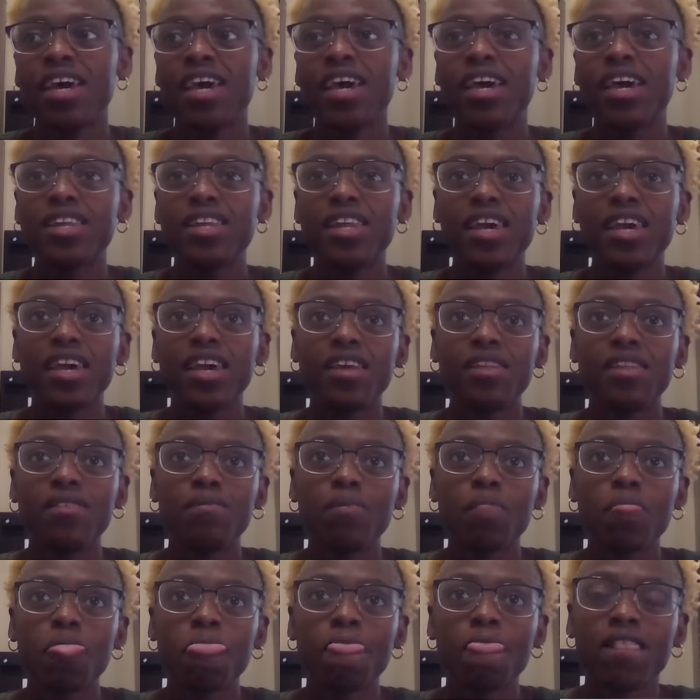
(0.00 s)
And
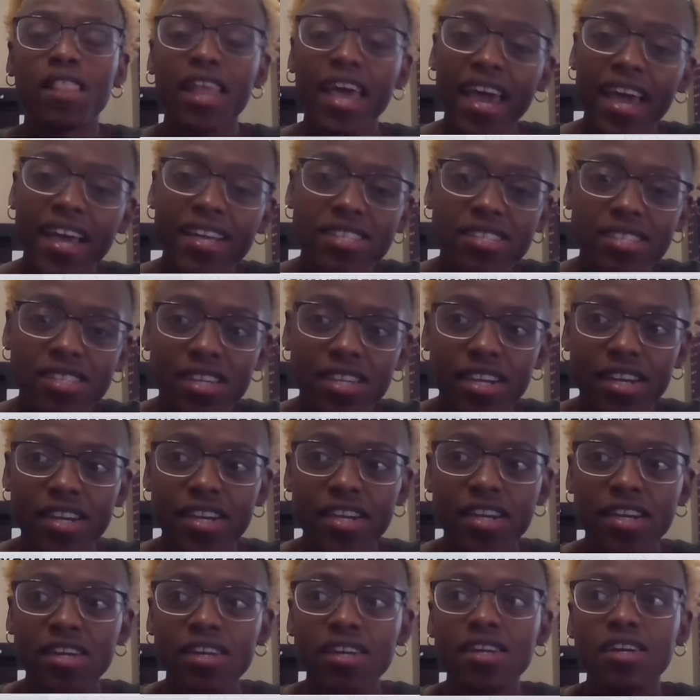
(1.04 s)
then last
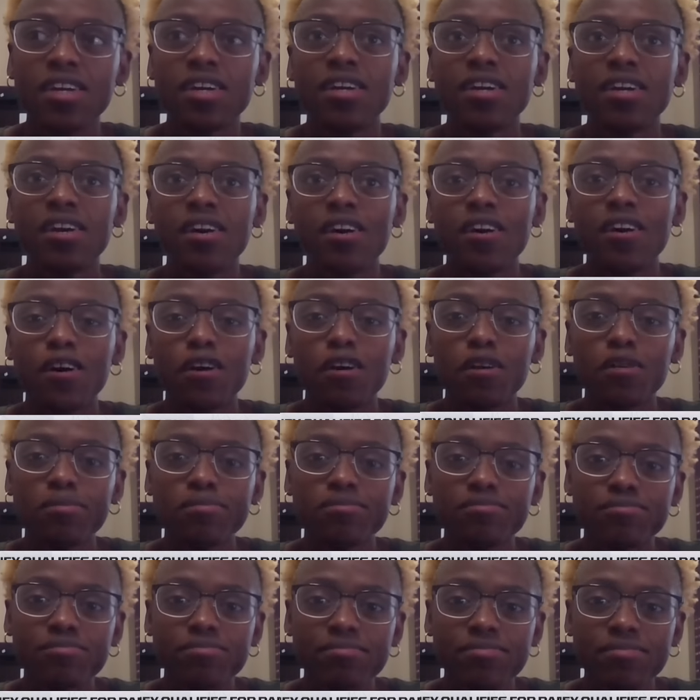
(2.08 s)
year,
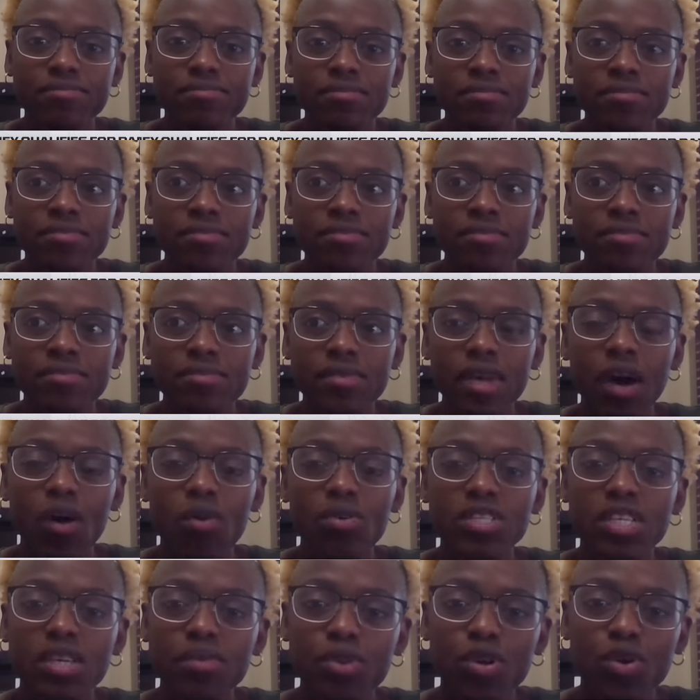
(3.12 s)
um, I
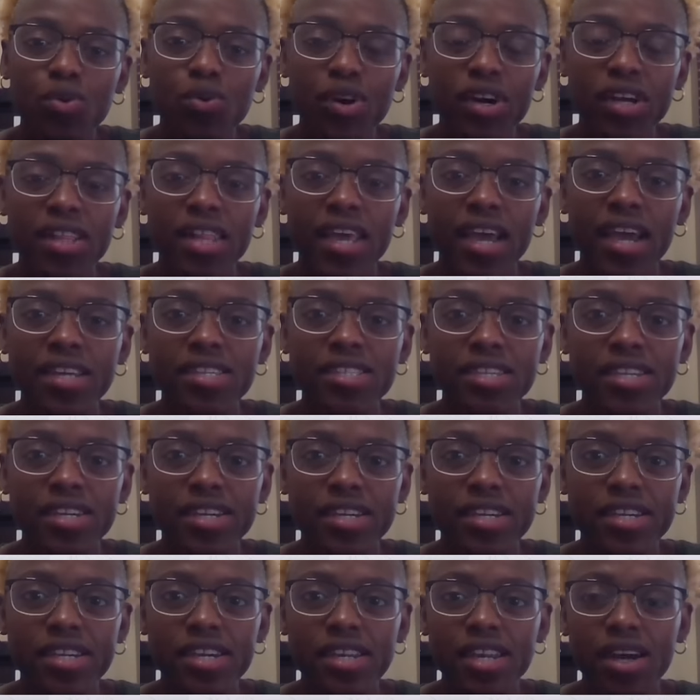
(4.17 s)
was able to work last
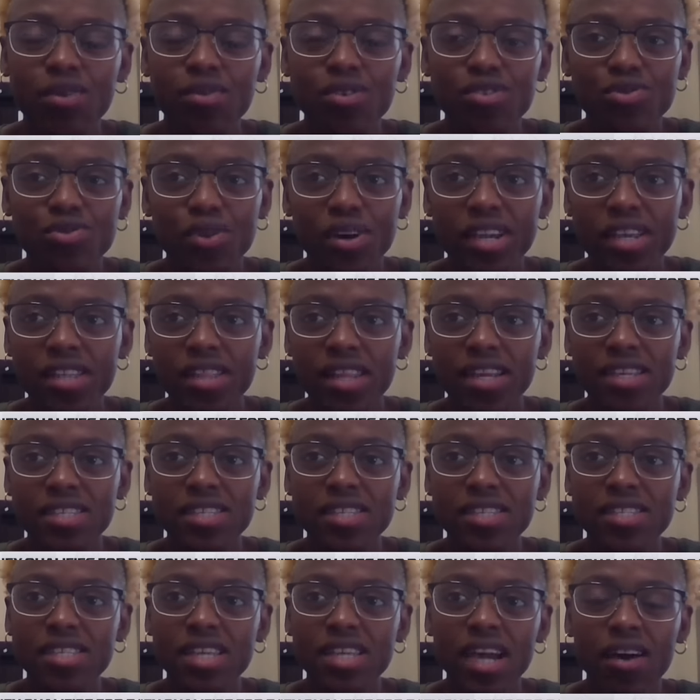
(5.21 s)
year and I was working like
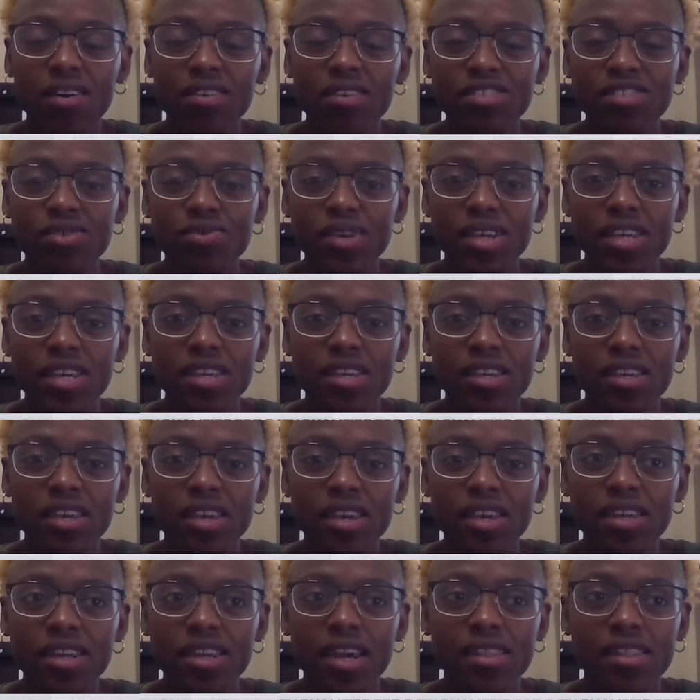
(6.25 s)
60 hours a week.
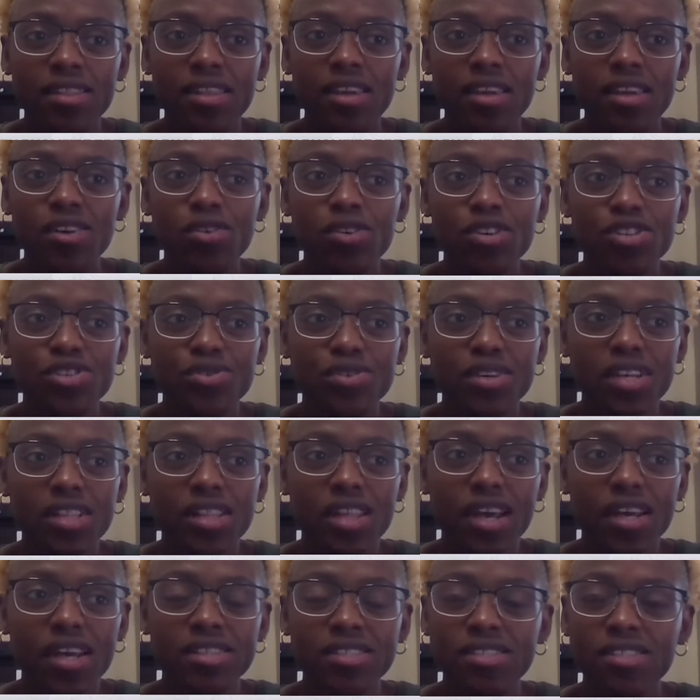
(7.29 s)
And I think coach
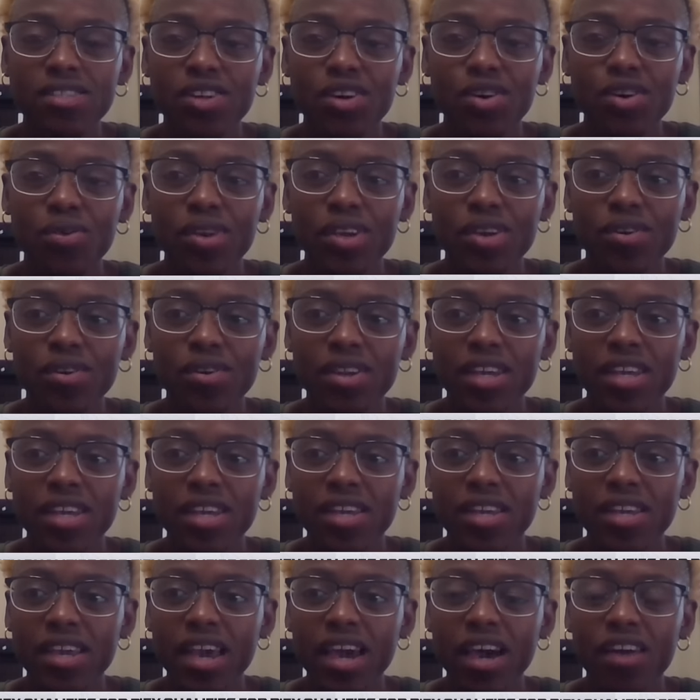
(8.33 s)
realized, you know, we
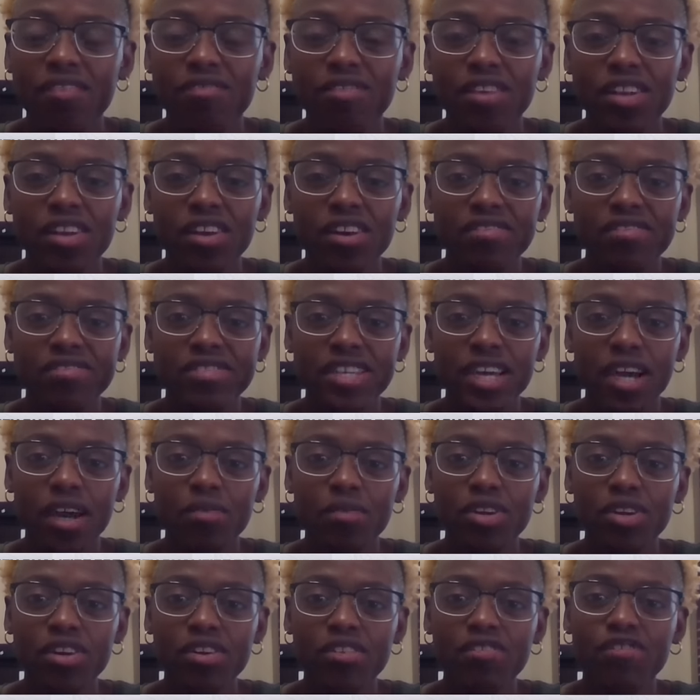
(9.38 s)
only have enough
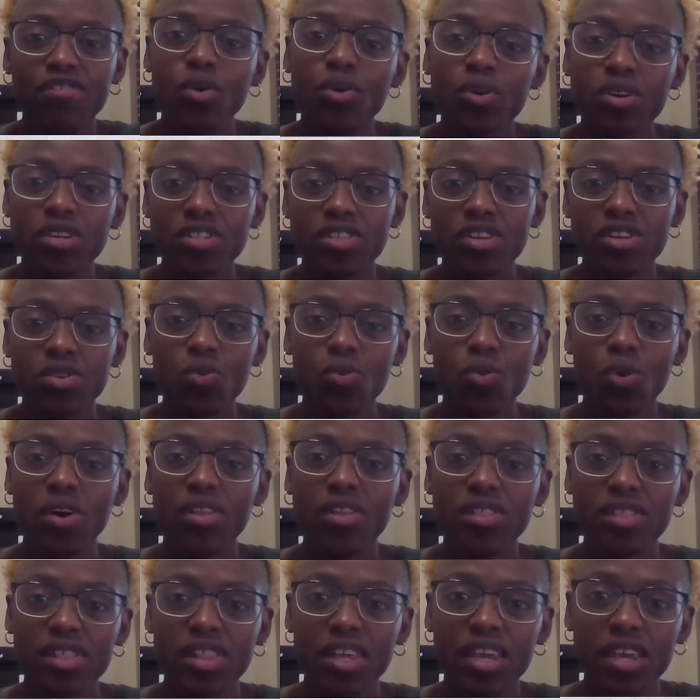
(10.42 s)
time to focus on
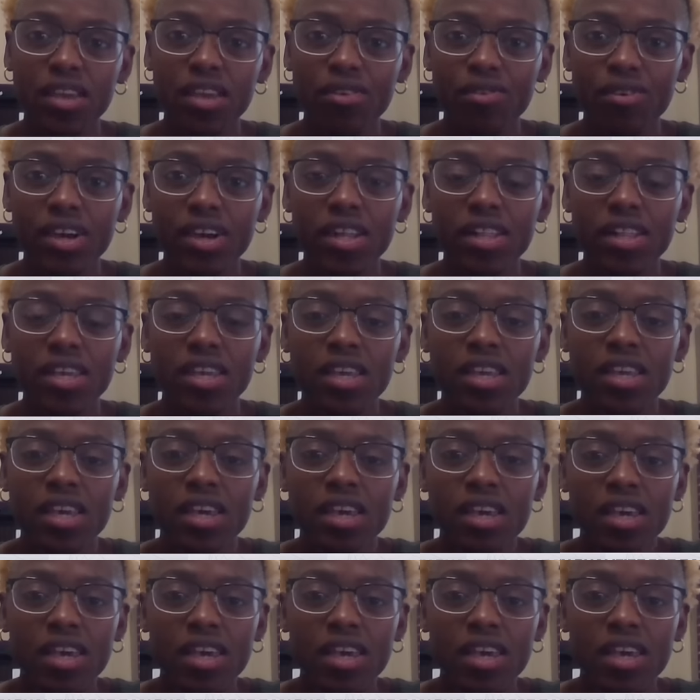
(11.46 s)
one thing really.